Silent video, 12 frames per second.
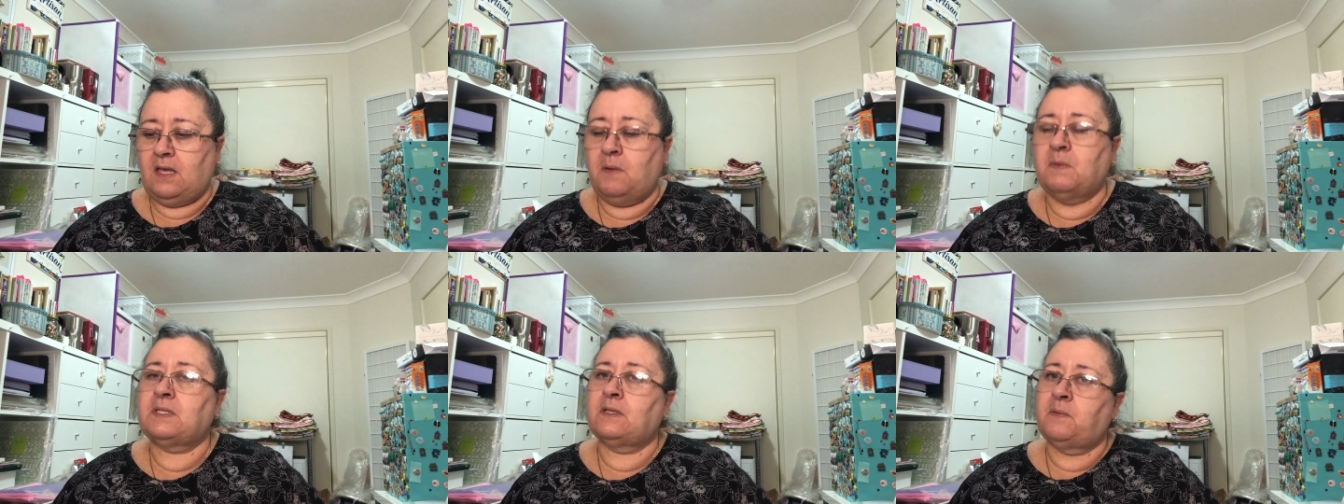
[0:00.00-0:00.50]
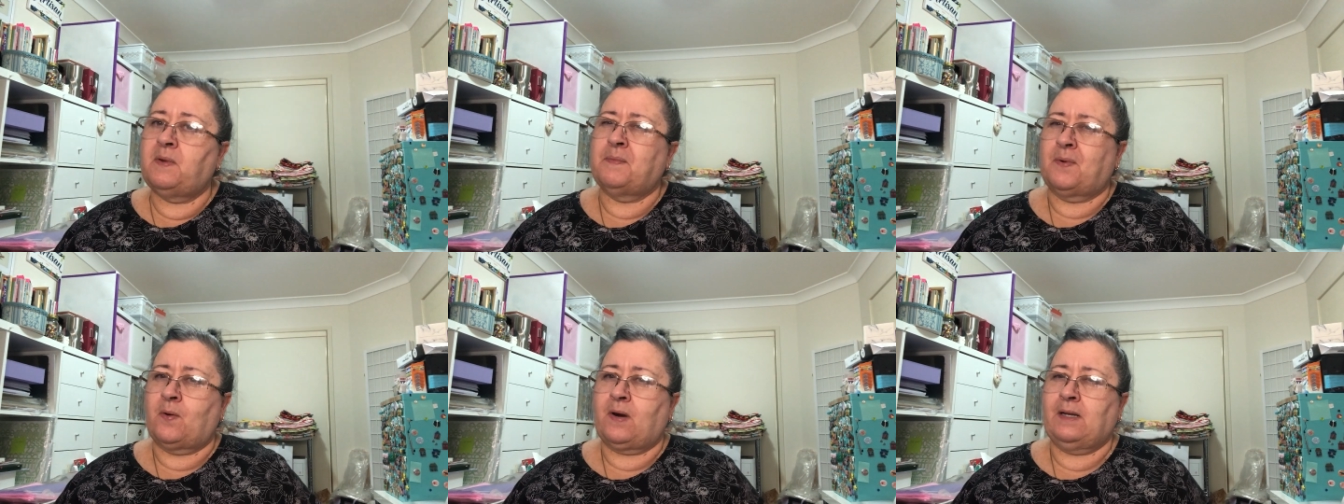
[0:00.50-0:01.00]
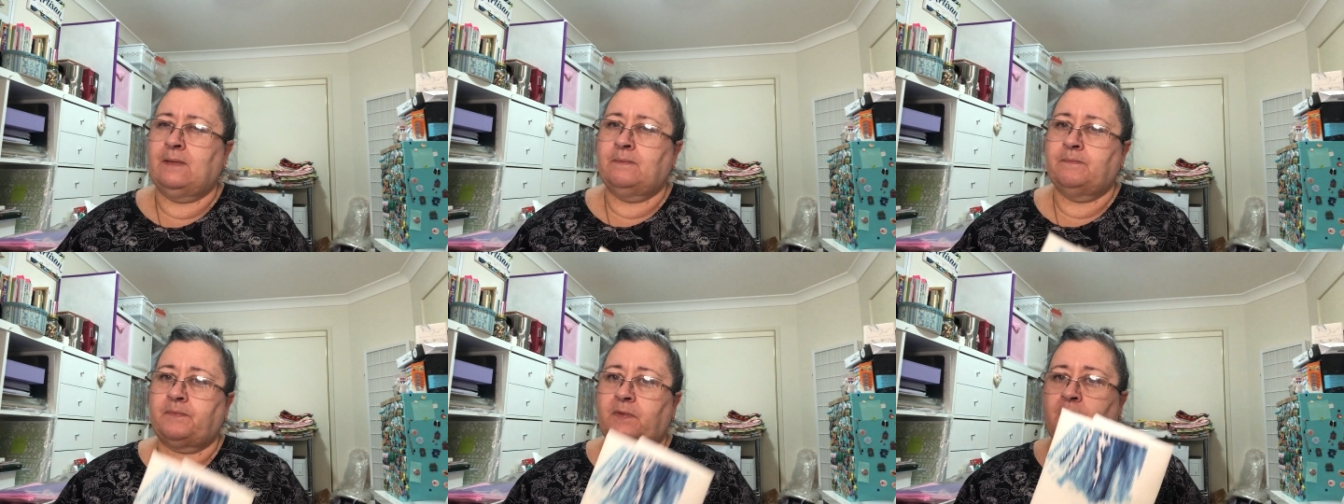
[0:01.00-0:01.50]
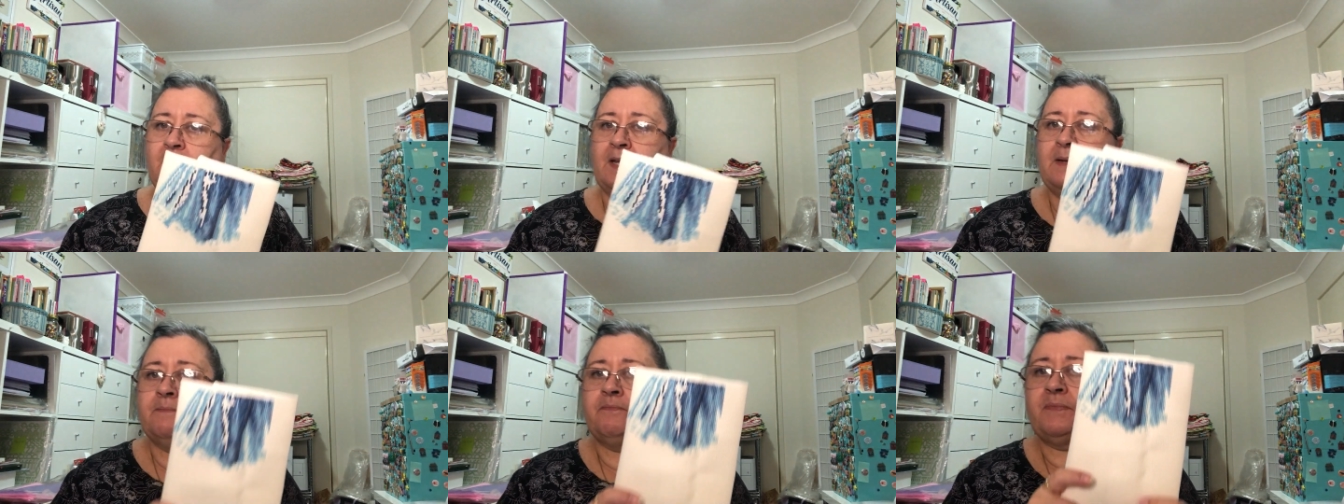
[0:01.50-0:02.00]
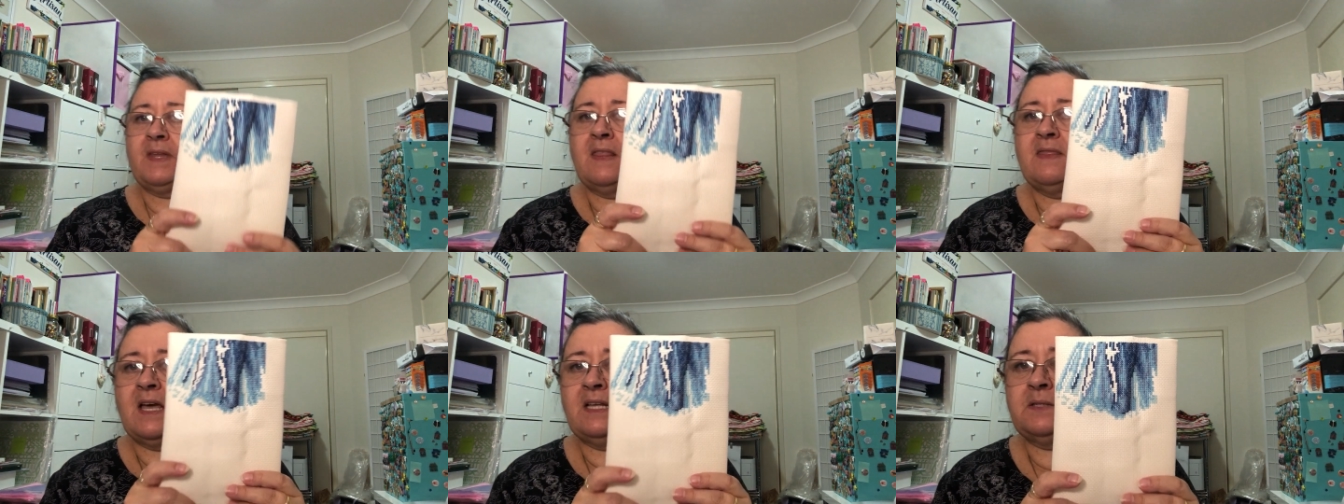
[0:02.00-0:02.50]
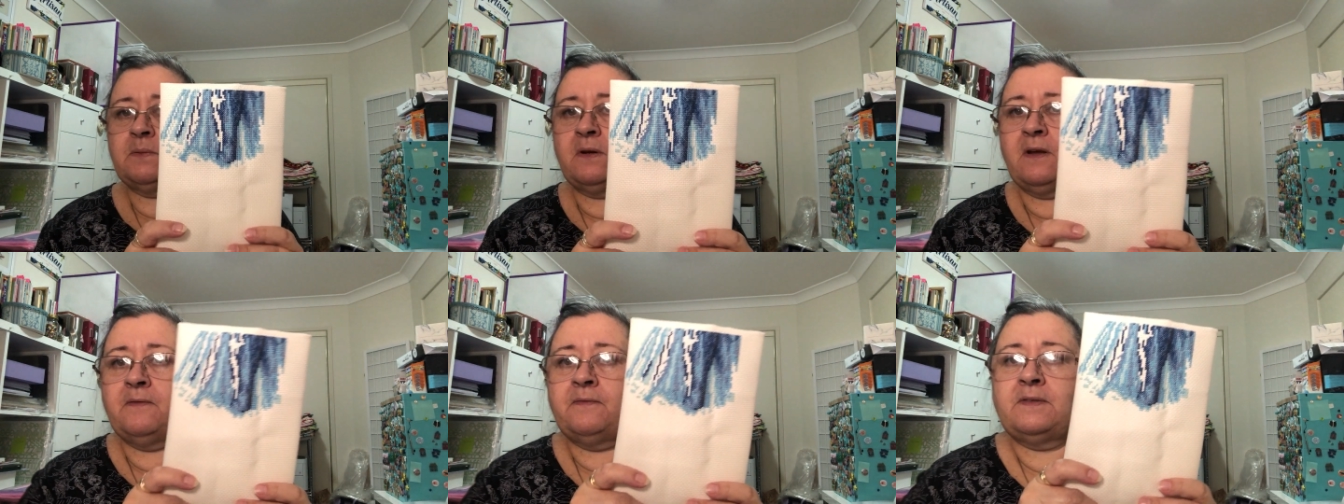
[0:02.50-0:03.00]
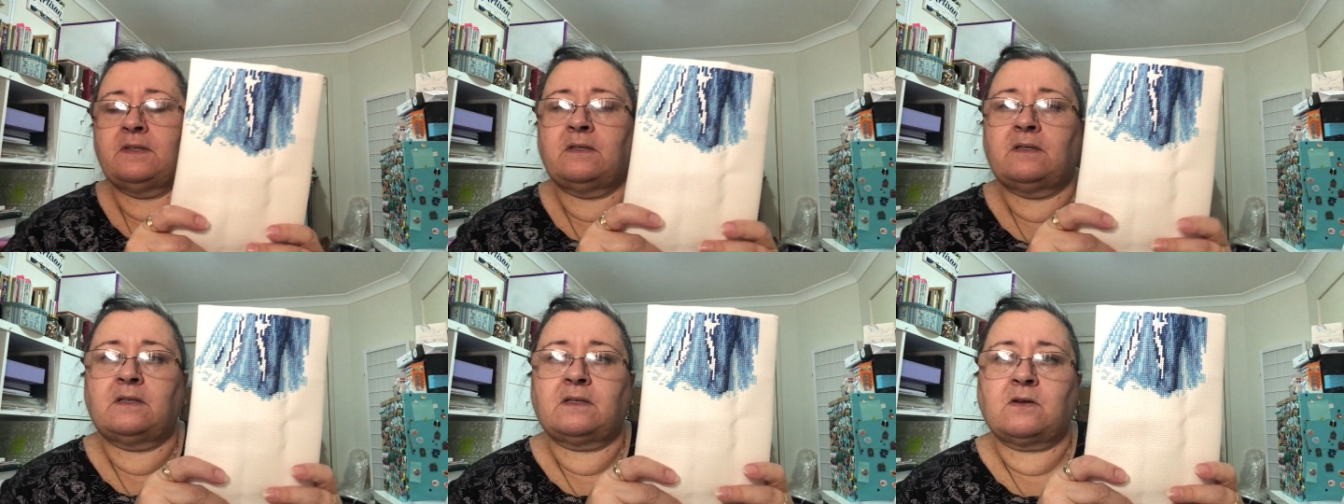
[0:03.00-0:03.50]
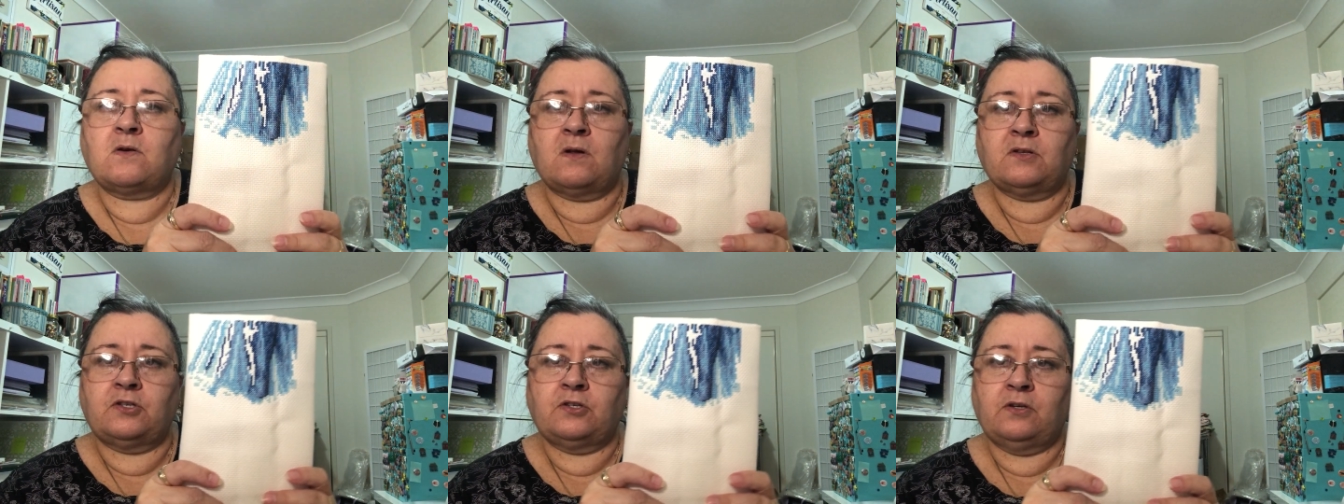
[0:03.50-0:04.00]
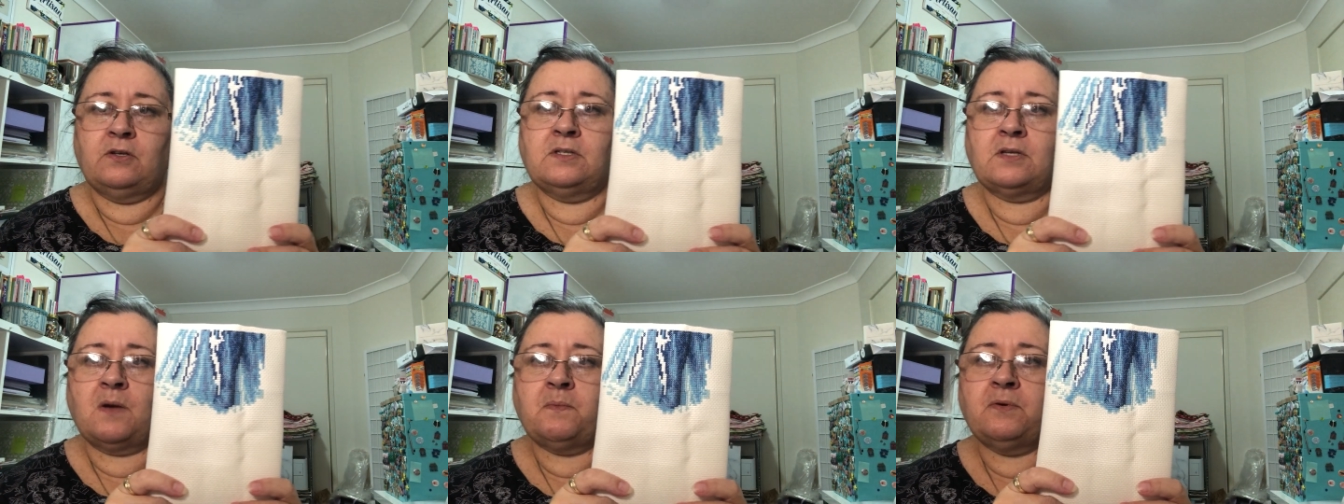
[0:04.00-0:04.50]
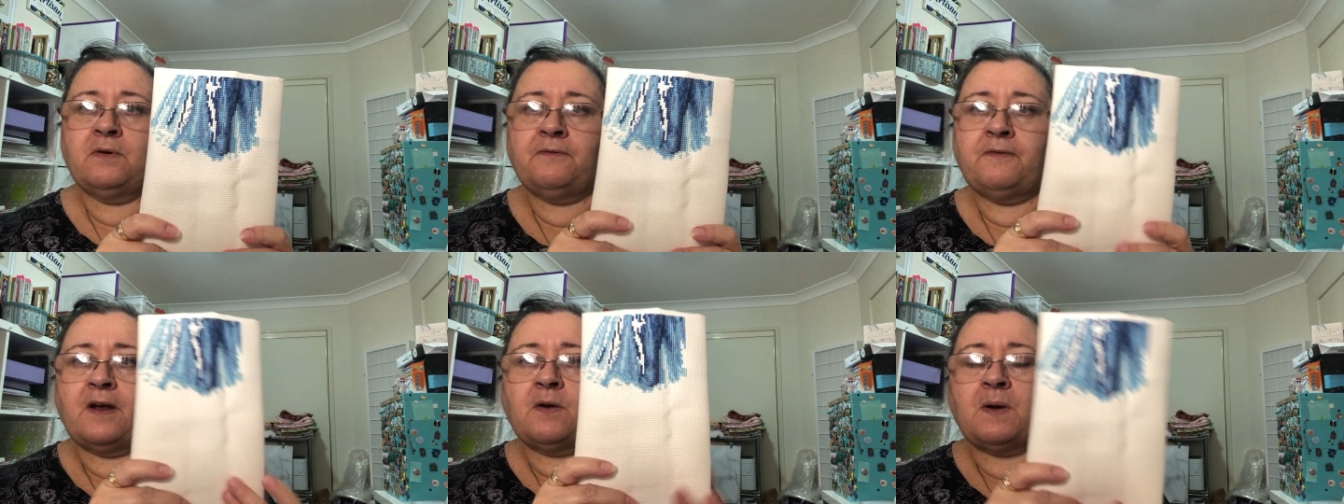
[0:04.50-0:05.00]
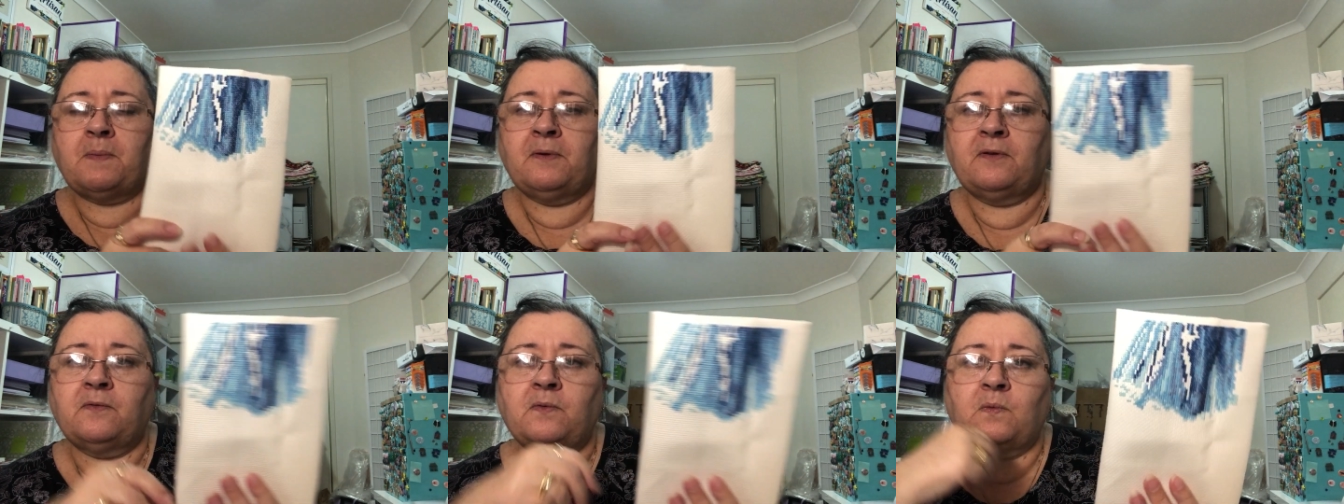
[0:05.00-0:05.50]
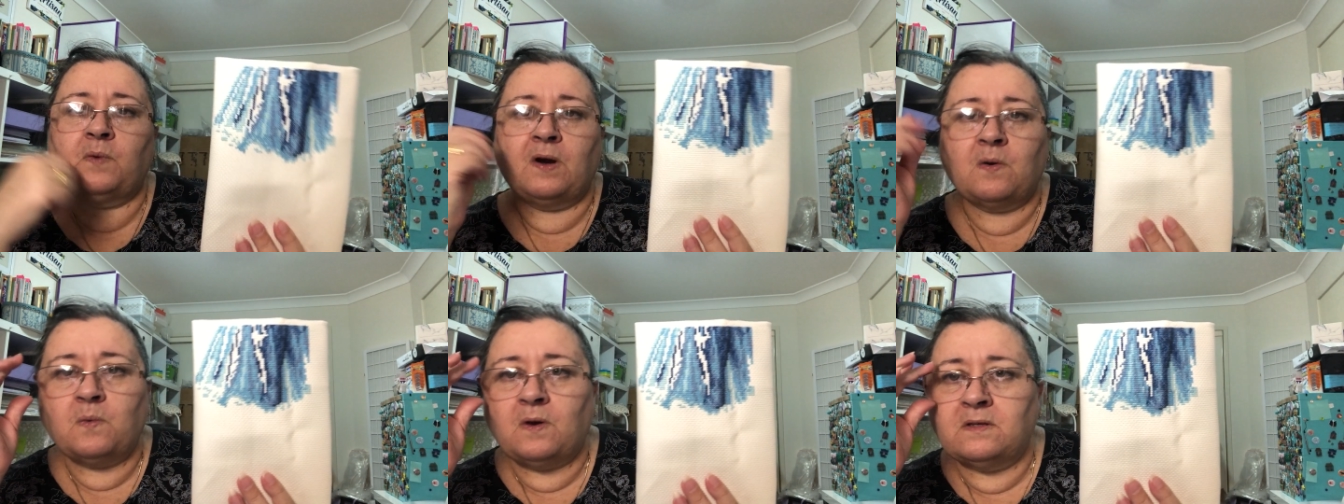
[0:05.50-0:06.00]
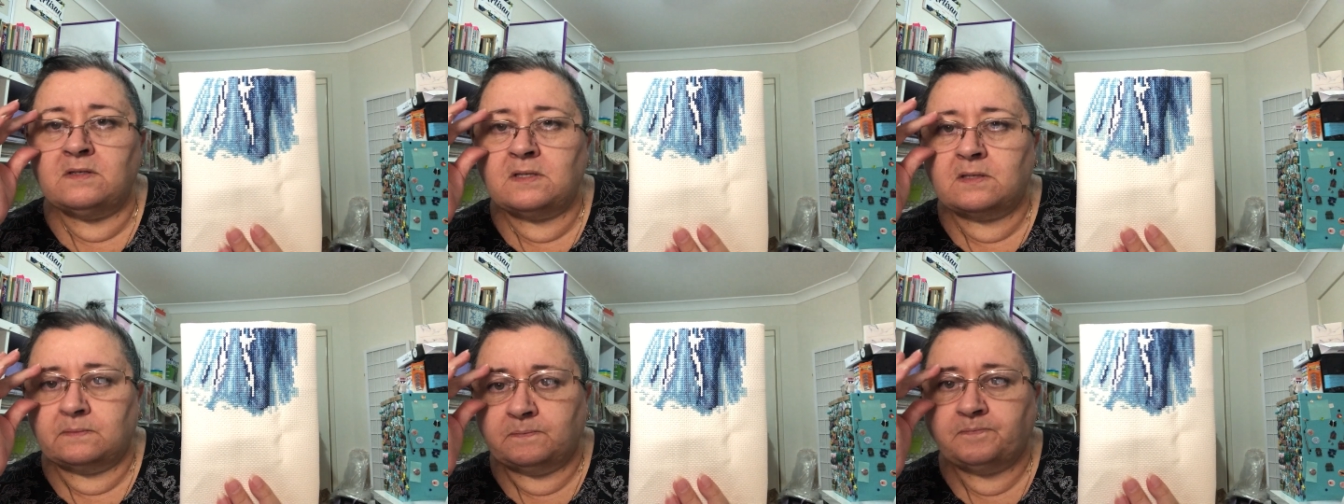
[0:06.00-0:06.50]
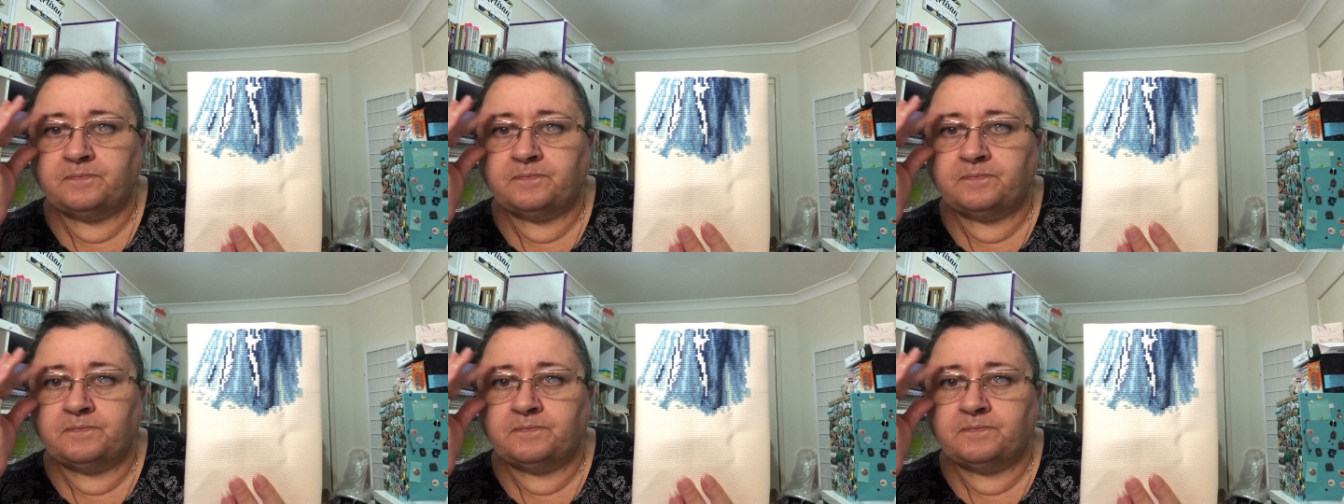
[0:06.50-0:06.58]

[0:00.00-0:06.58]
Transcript: it was a little bit boring, really, and that's what I've got to. So I'll put a photo up of where it was